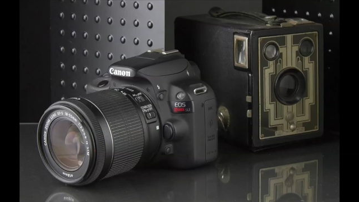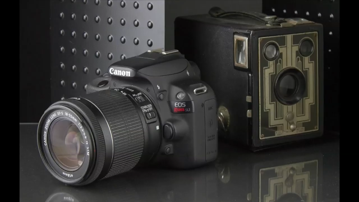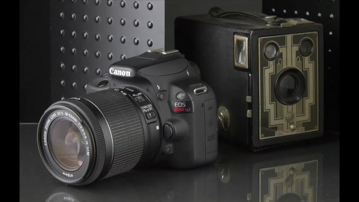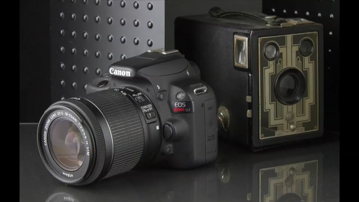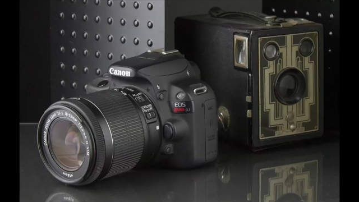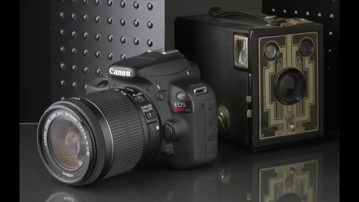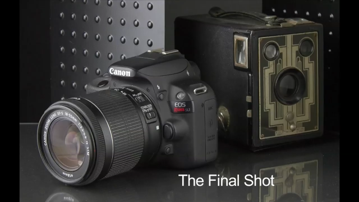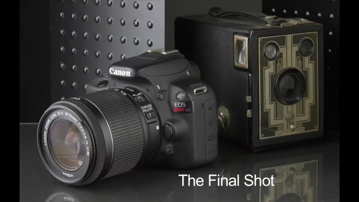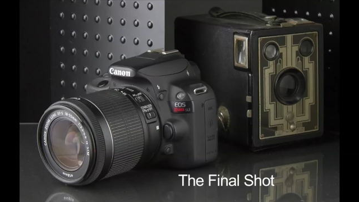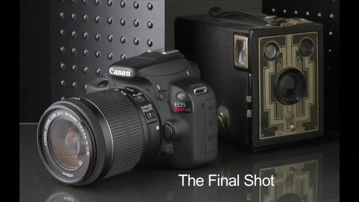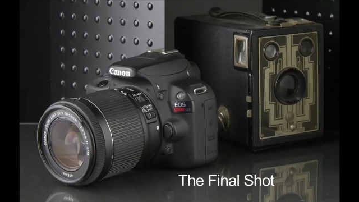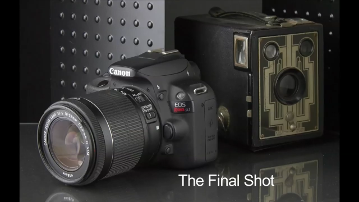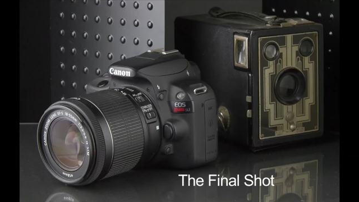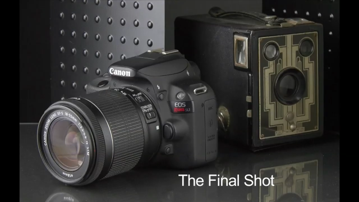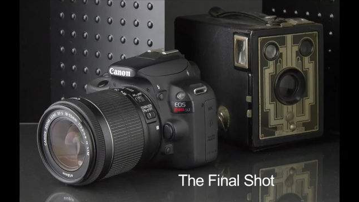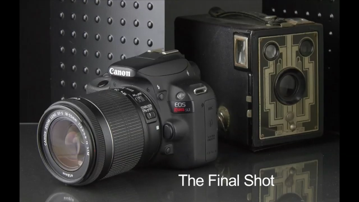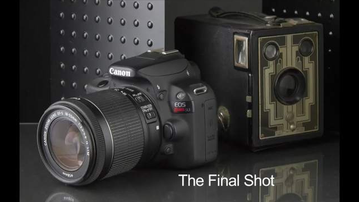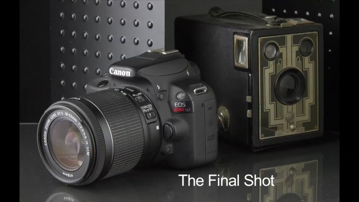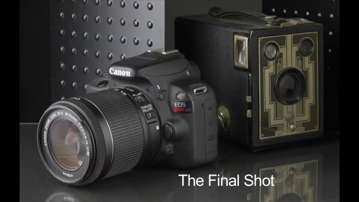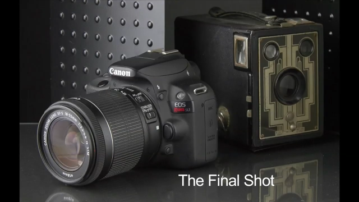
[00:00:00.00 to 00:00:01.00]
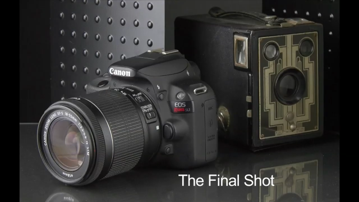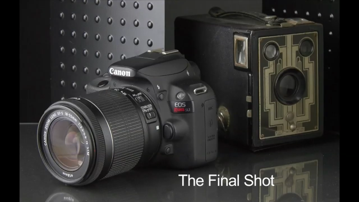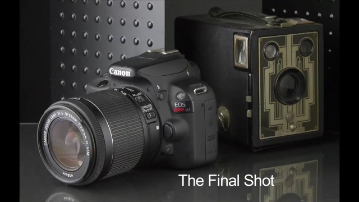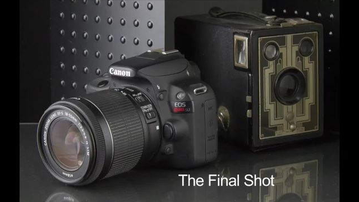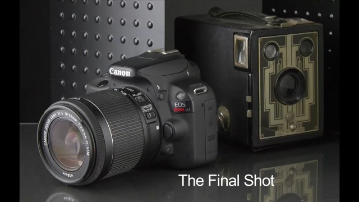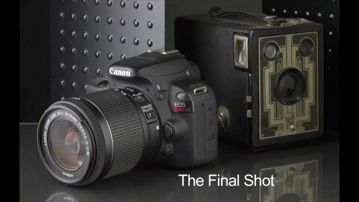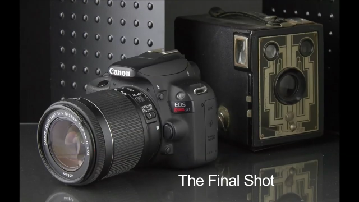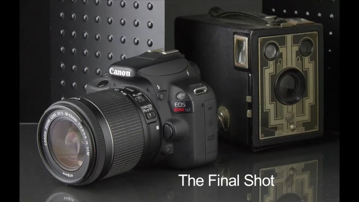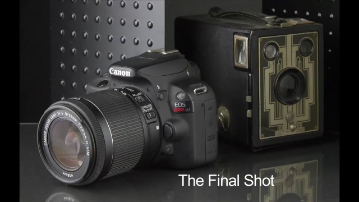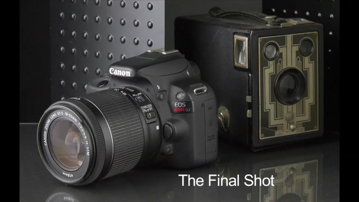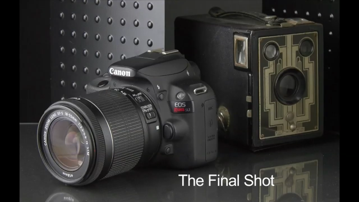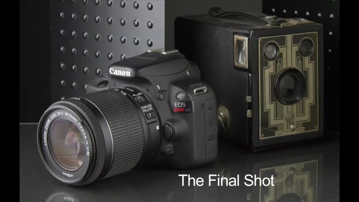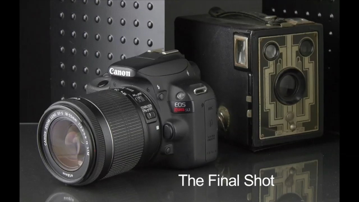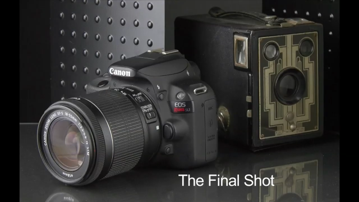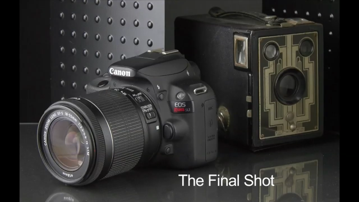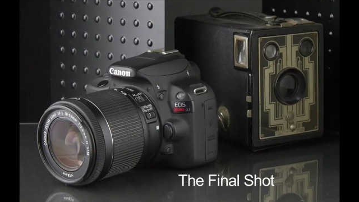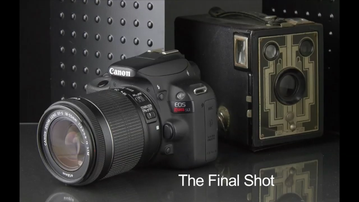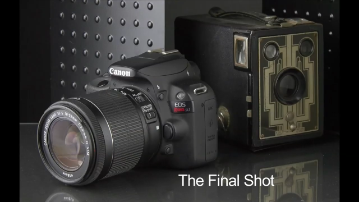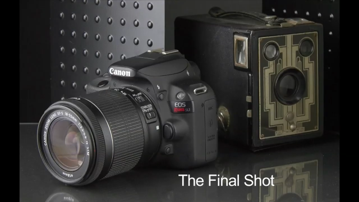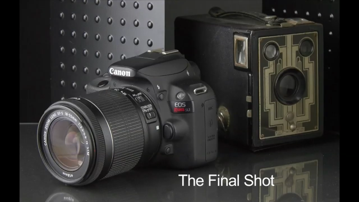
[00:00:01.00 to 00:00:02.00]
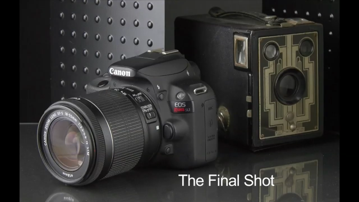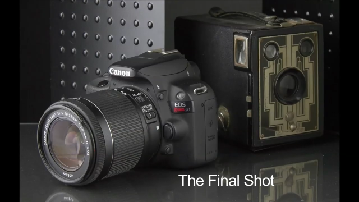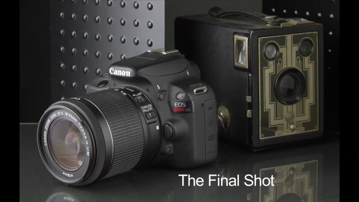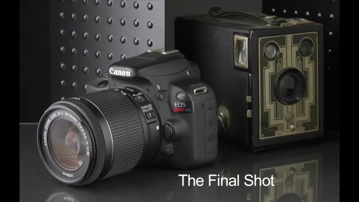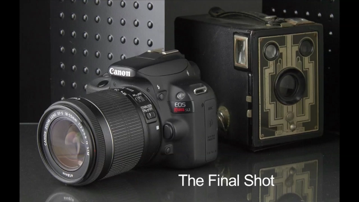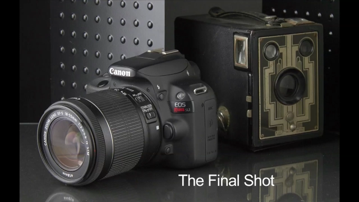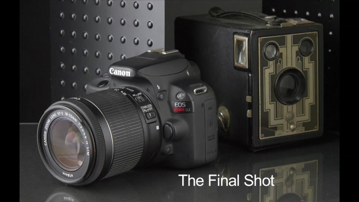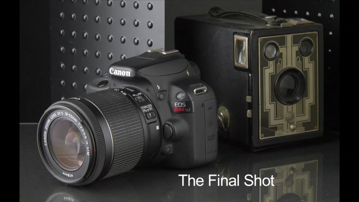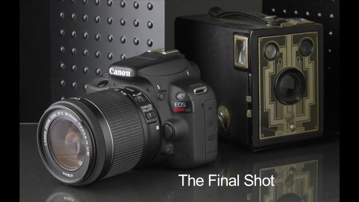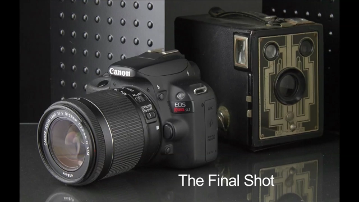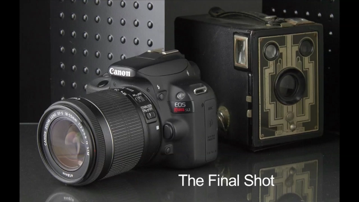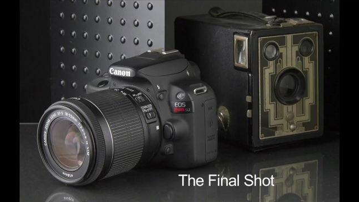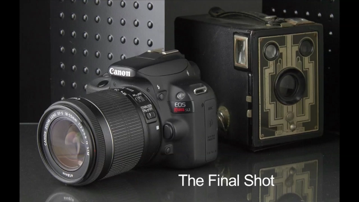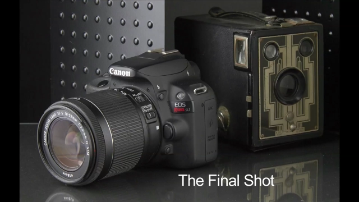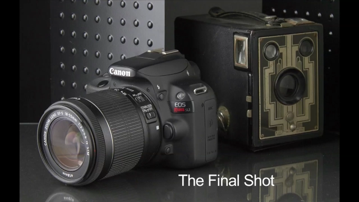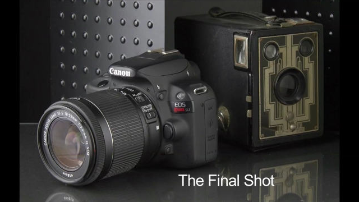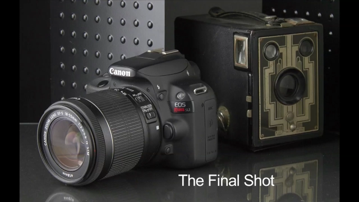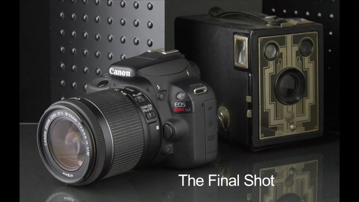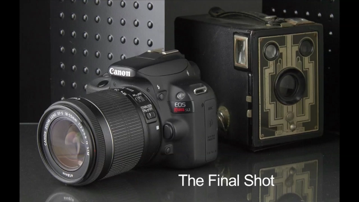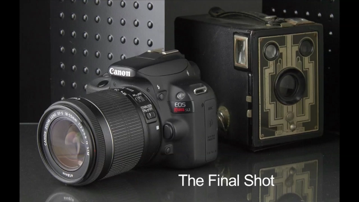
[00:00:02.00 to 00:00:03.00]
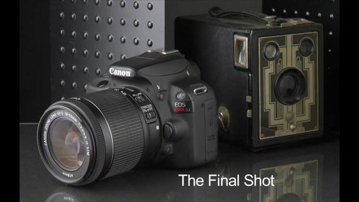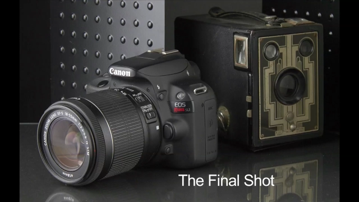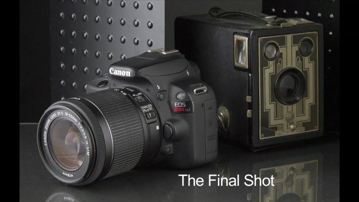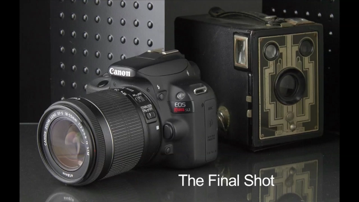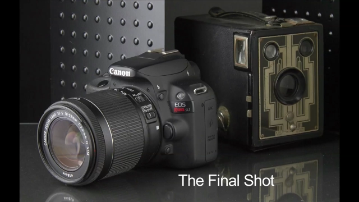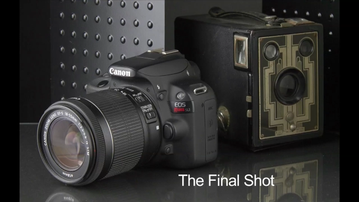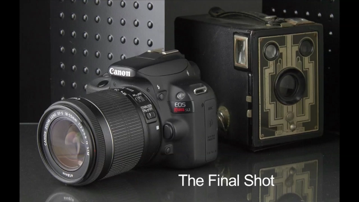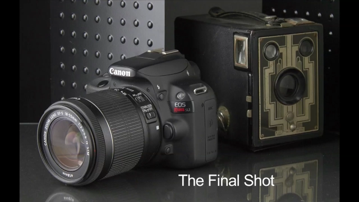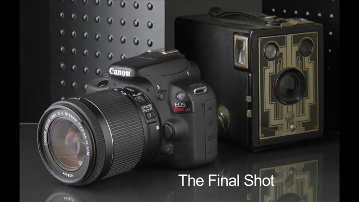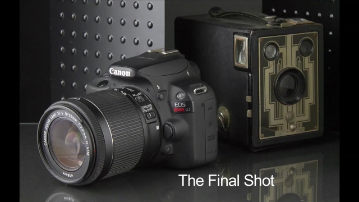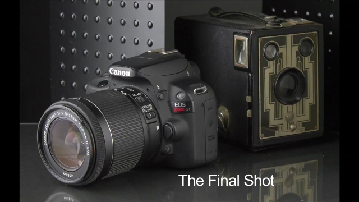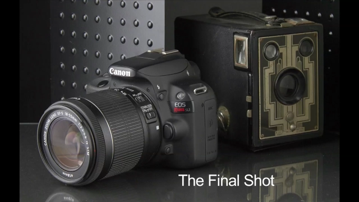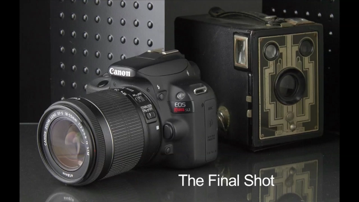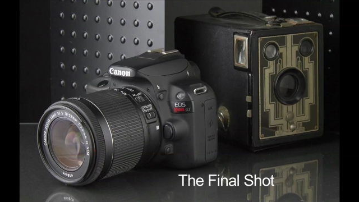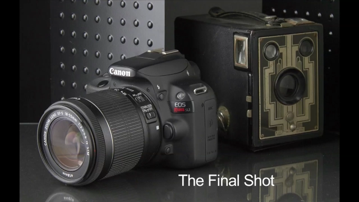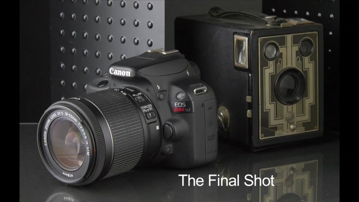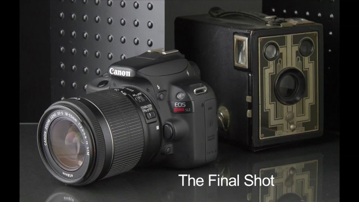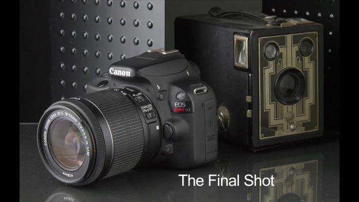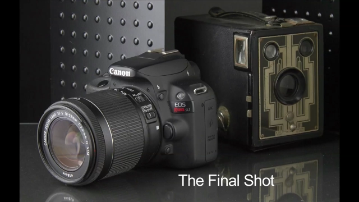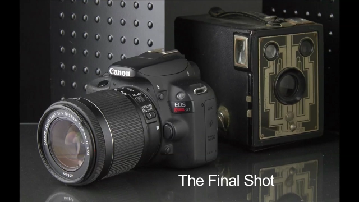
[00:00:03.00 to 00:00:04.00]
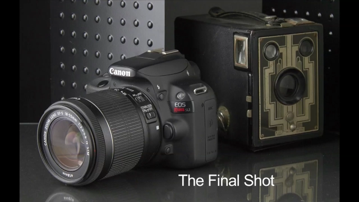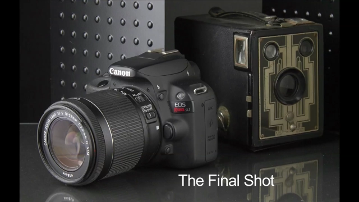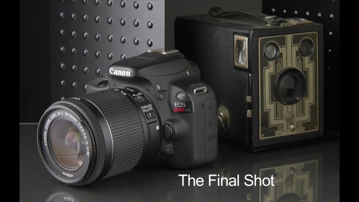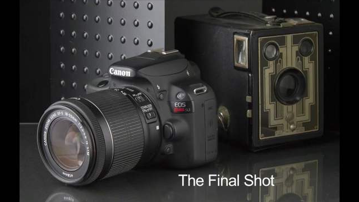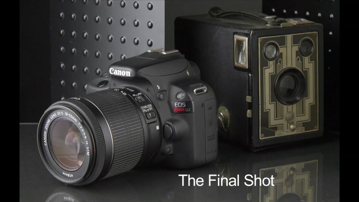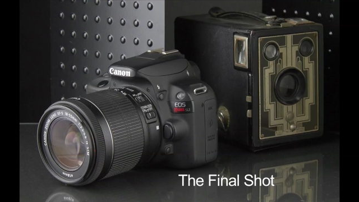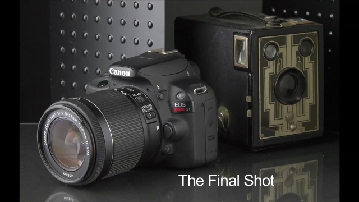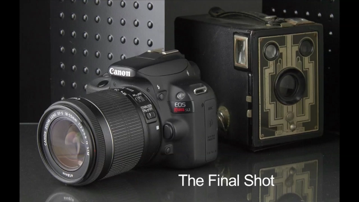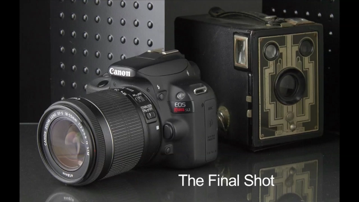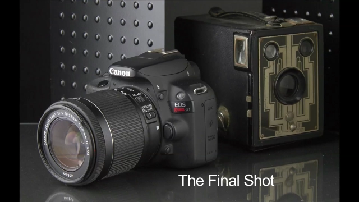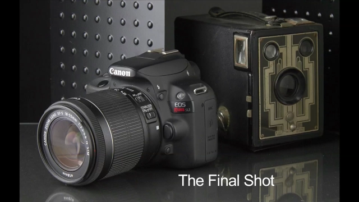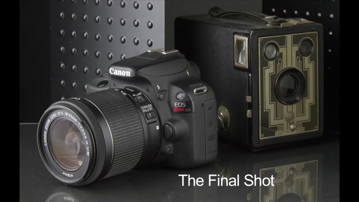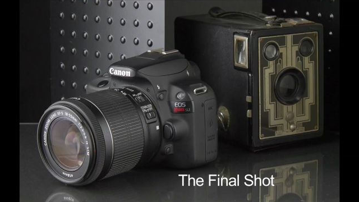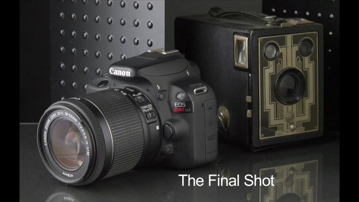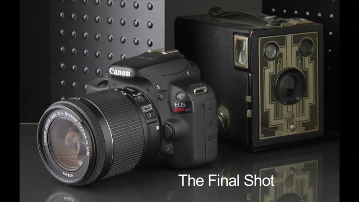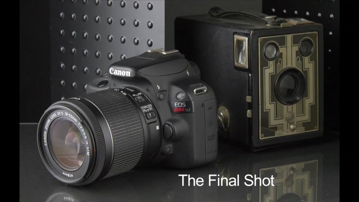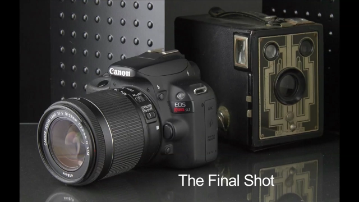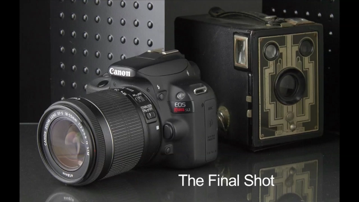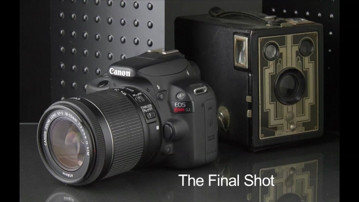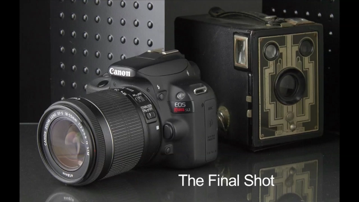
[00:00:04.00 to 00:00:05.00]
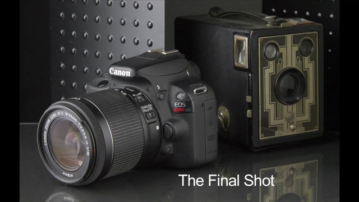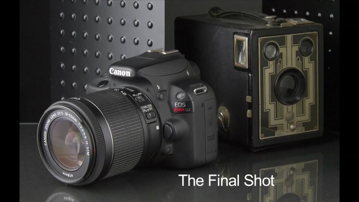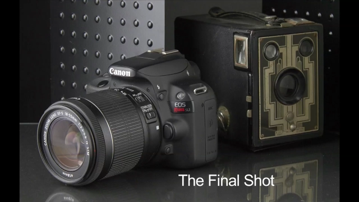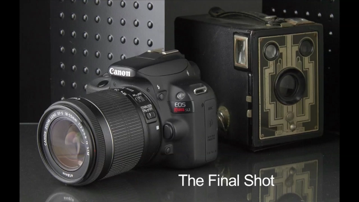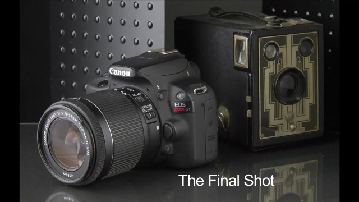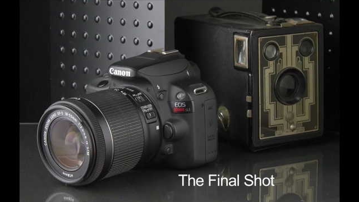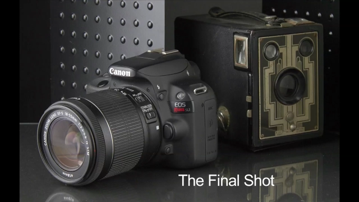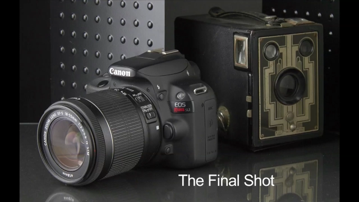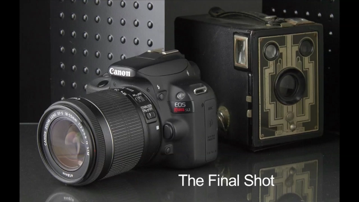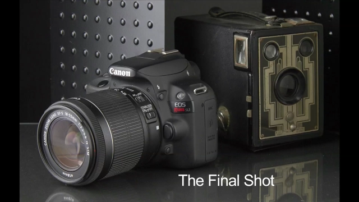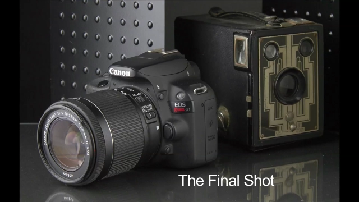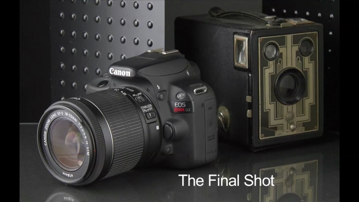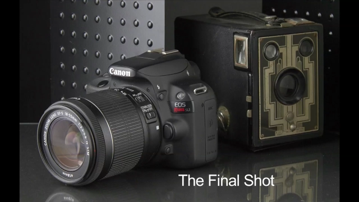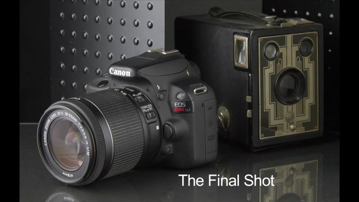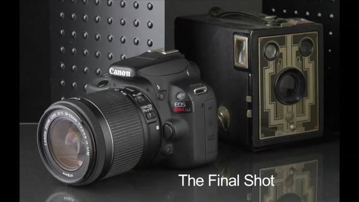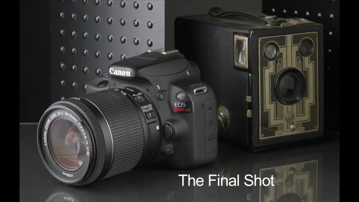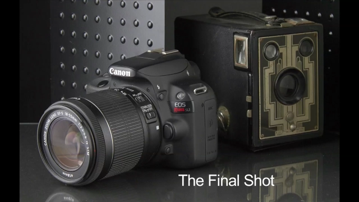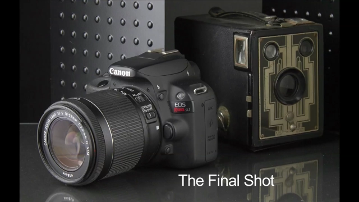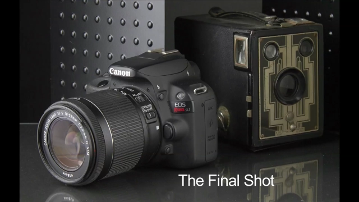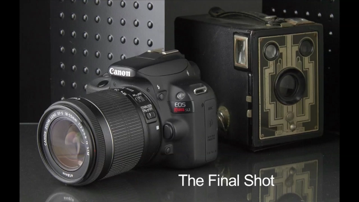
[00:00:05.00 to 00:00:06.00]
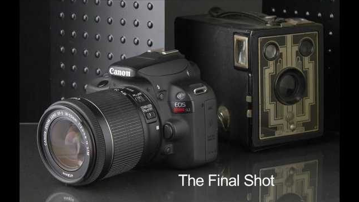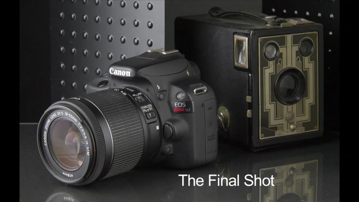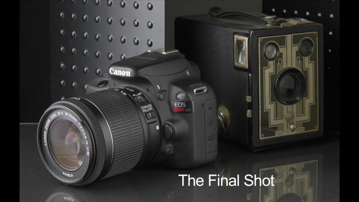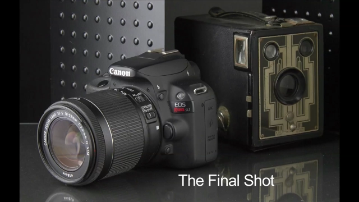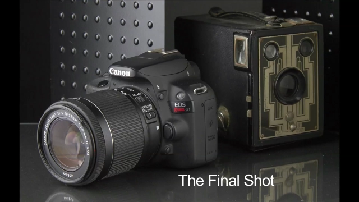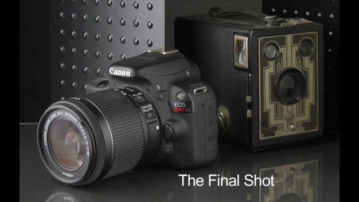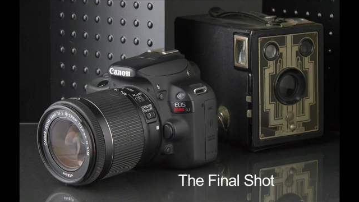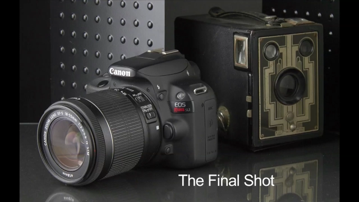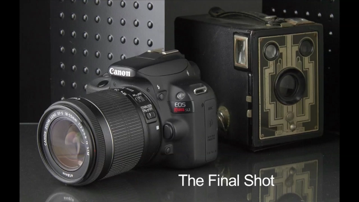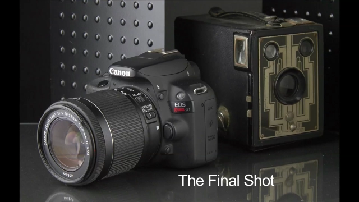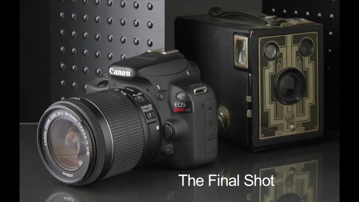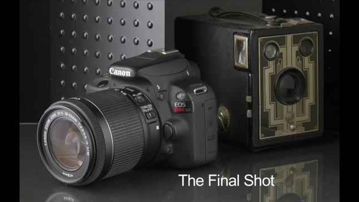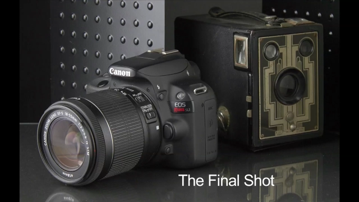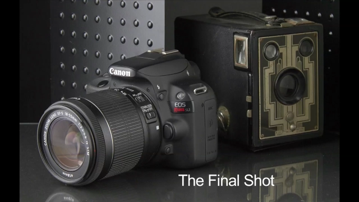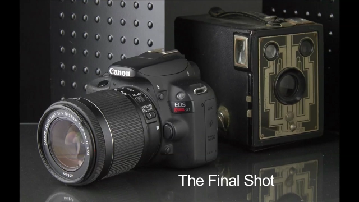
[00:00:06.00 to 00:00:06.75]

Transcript: (no speaker visible)